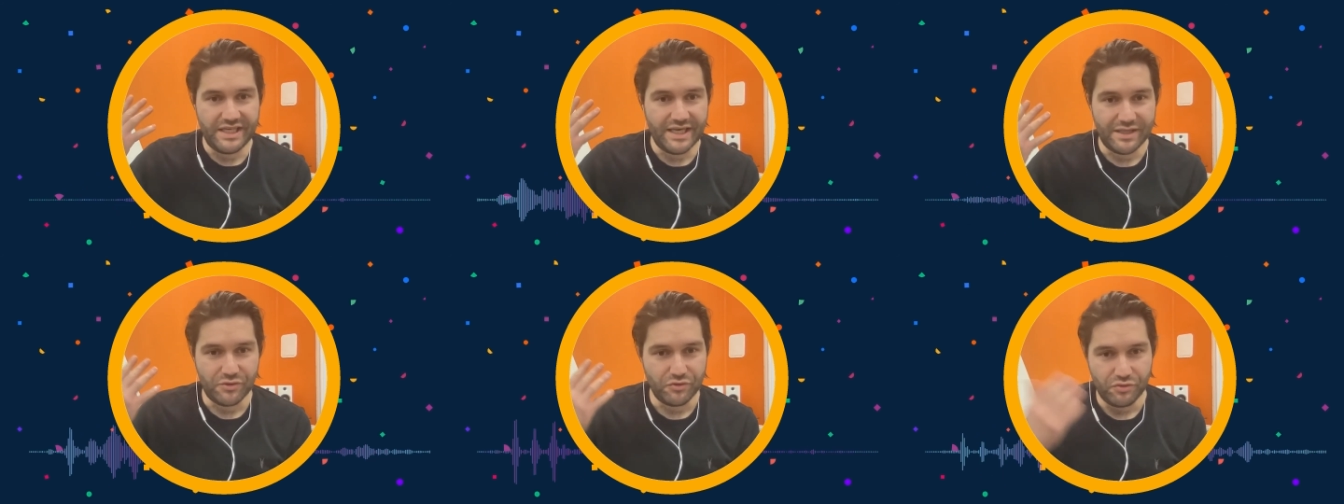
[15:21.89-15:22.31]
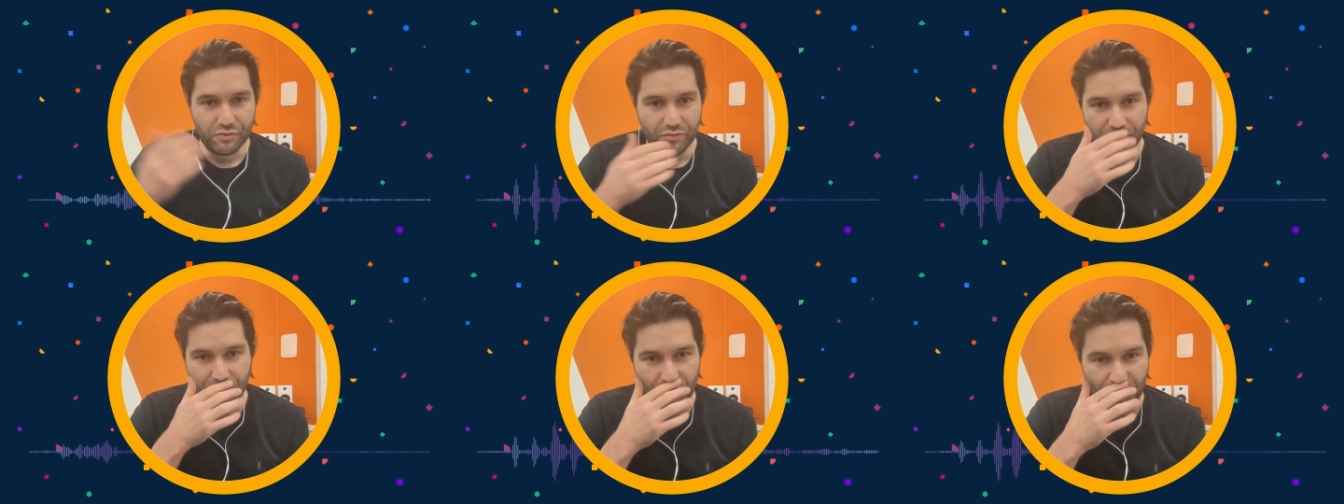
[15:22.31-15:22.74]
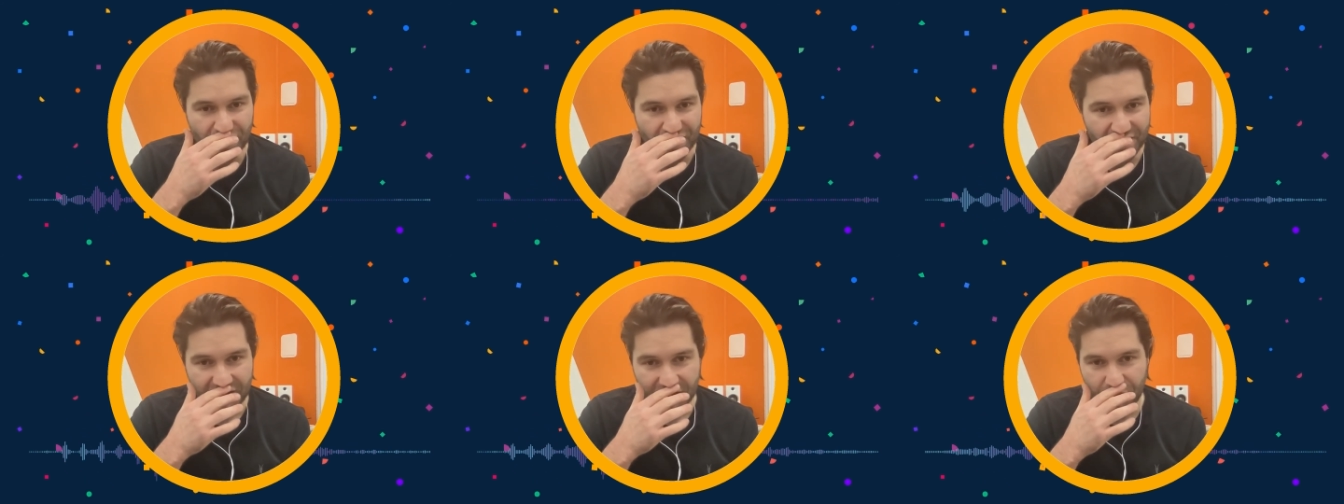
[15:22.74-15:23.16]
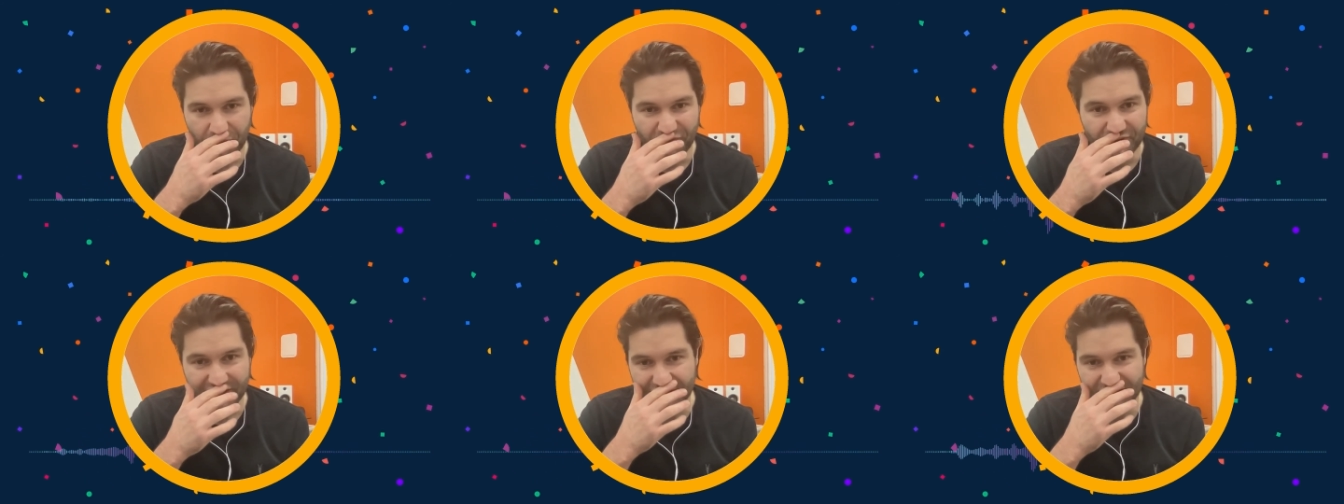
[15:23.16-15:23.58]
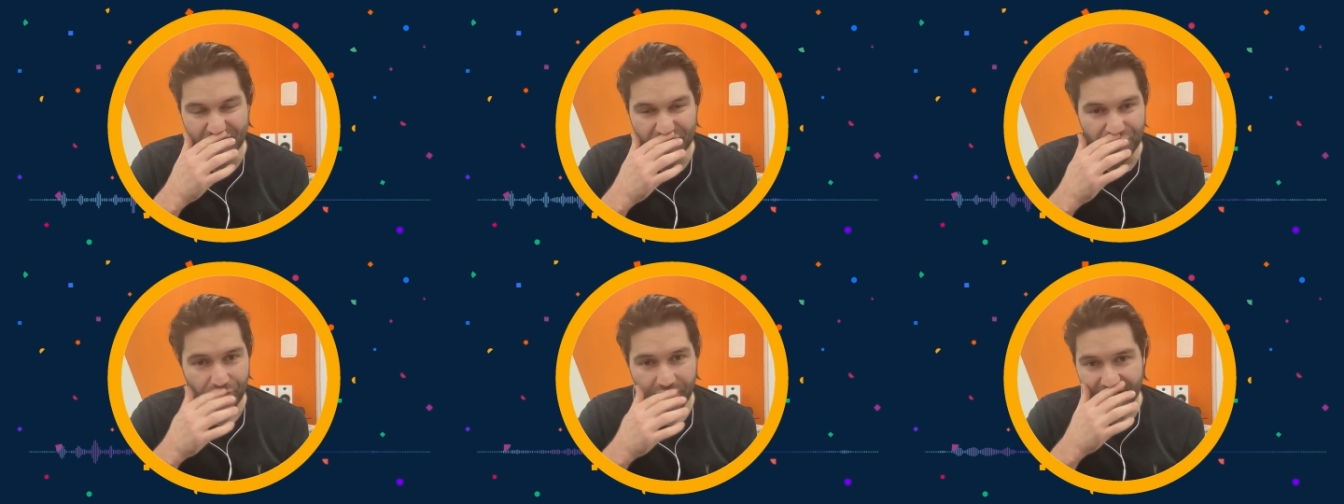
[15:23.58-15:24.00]
I don't know what the equivalent is in
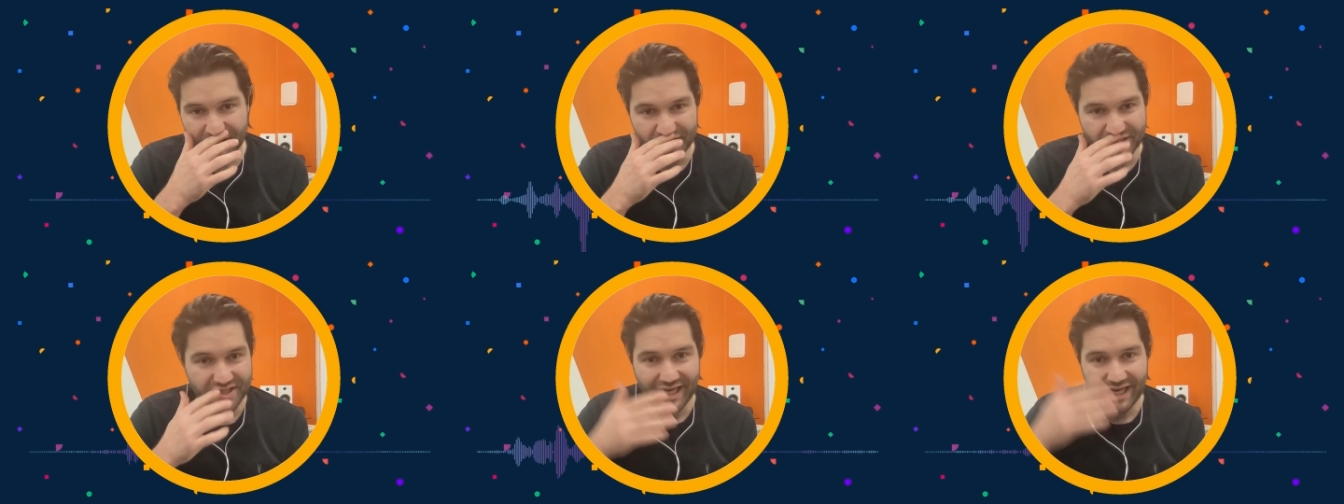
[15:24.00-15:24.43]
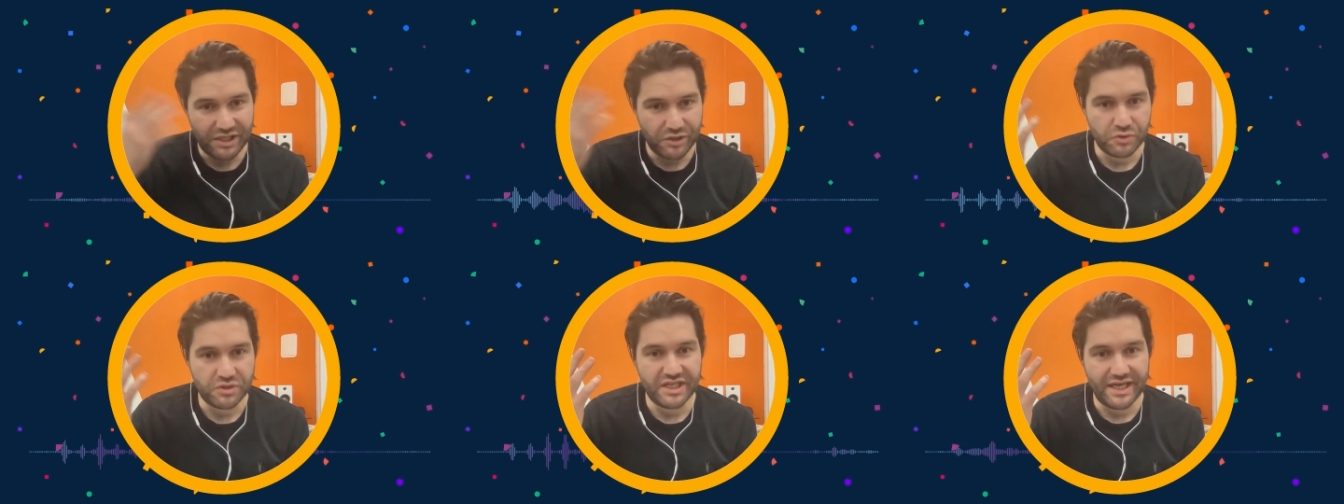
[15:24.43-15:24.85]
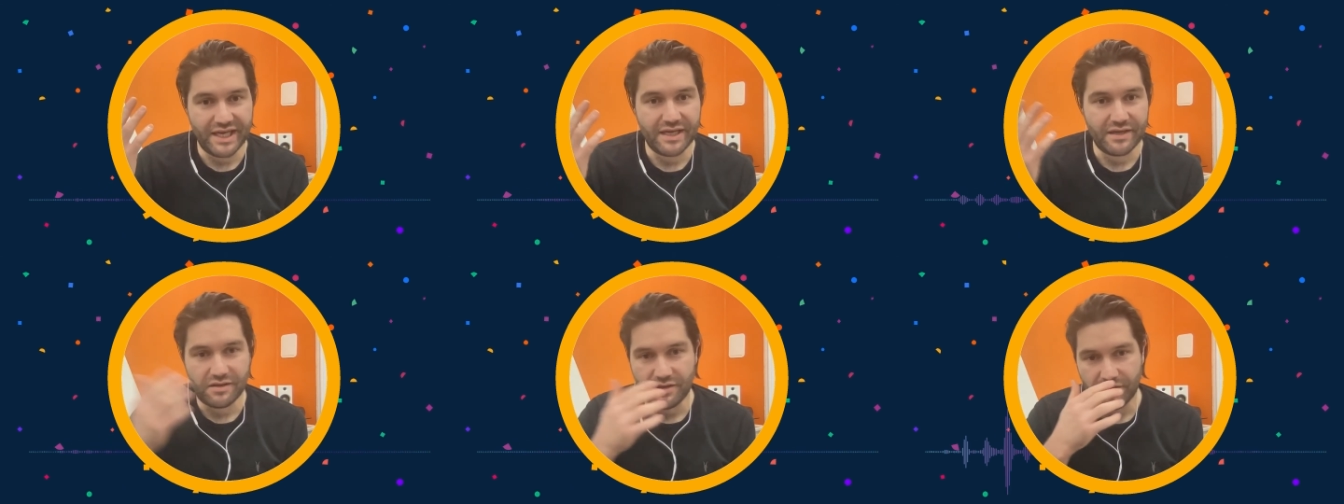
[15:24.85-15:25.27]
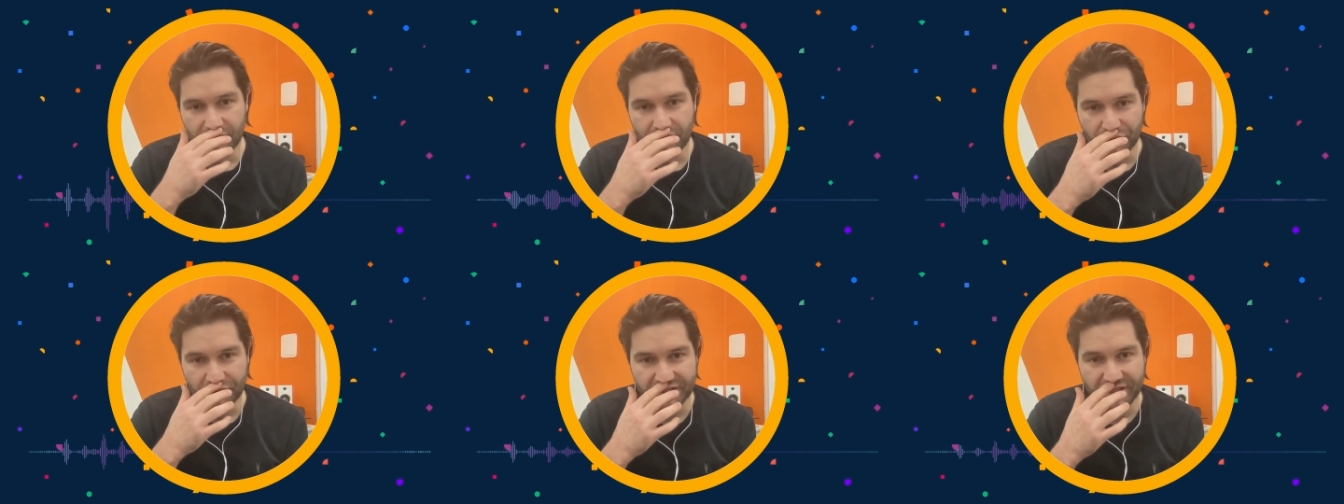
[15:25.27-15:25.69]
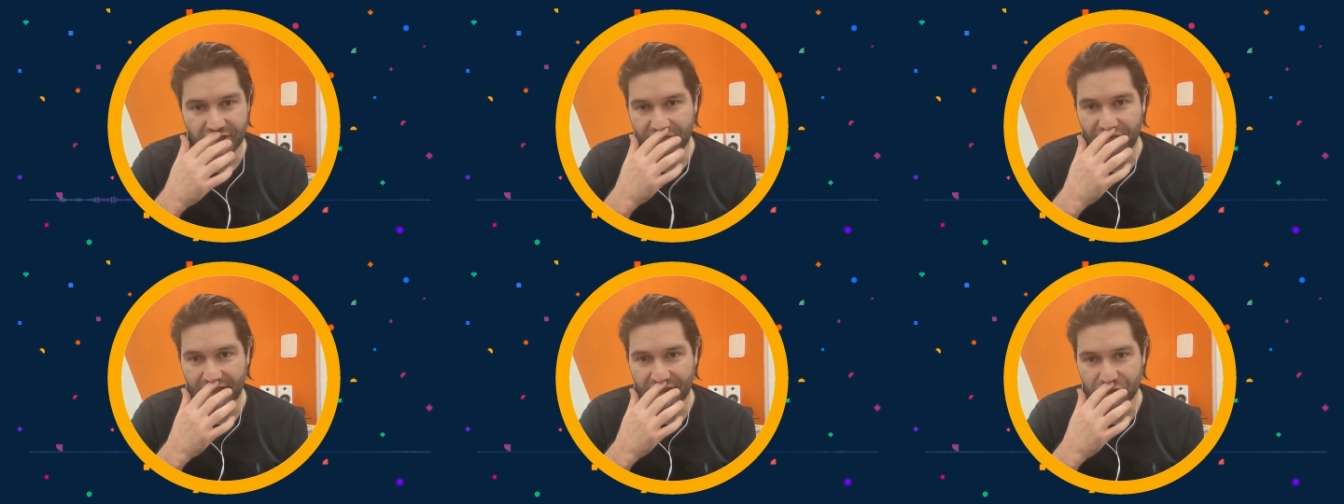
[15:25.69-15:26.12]
the US. It's the annual check to
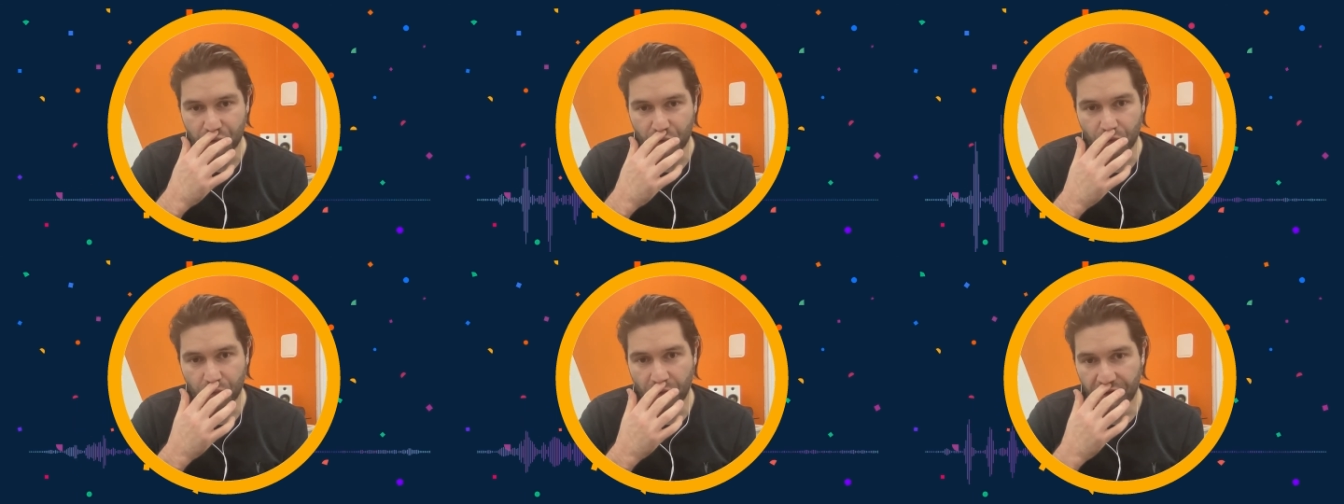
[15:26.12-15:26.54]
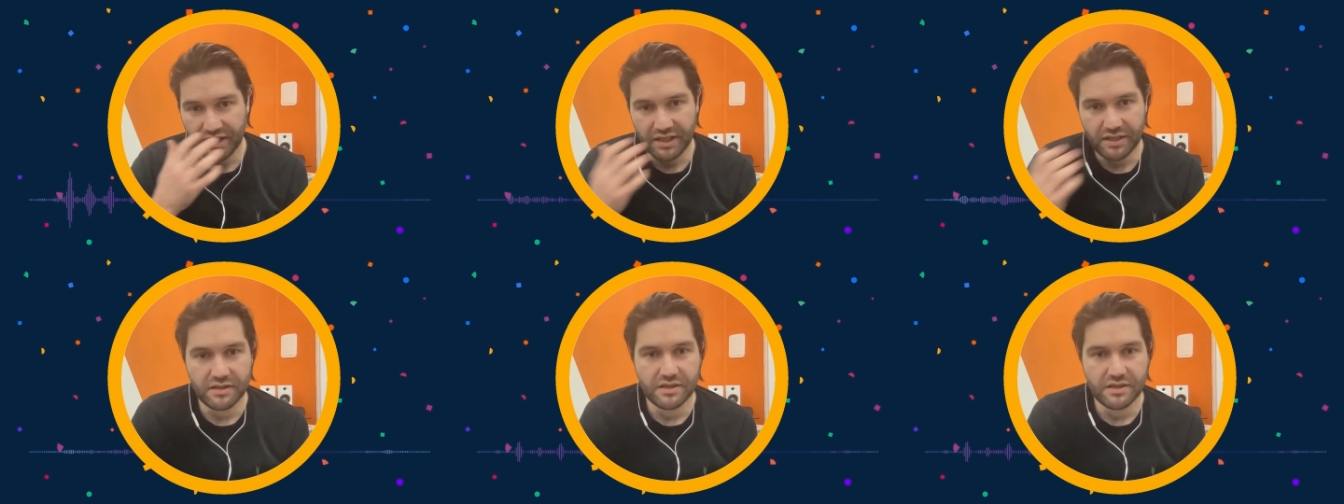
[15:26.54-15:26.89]
certify it's roadworthy.